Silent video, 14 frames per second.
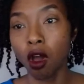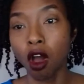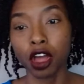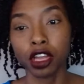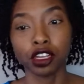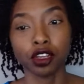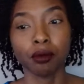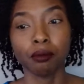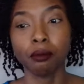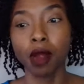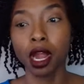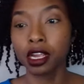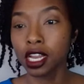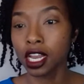on your
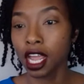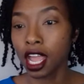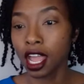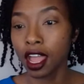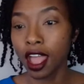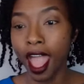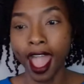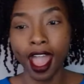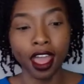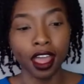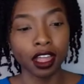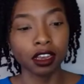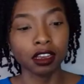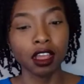marketing
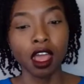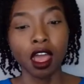and